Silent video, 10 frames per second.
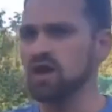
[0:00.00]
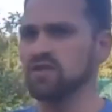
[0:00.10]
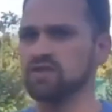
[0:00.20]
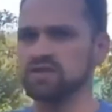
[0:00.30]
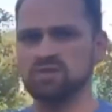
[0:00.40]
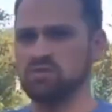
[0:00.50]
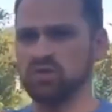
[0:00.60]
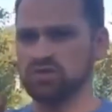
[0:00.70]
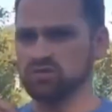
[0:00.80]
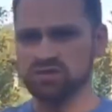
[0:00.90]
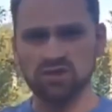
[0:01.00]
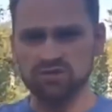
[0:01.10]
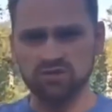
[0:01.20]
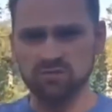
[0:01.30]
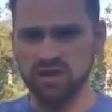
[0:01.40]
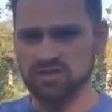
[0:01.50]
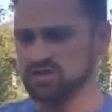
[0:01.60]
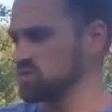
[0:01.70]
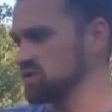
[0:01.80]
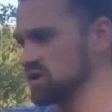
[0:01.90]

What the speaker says: I think that's why people get results from the Enagic one.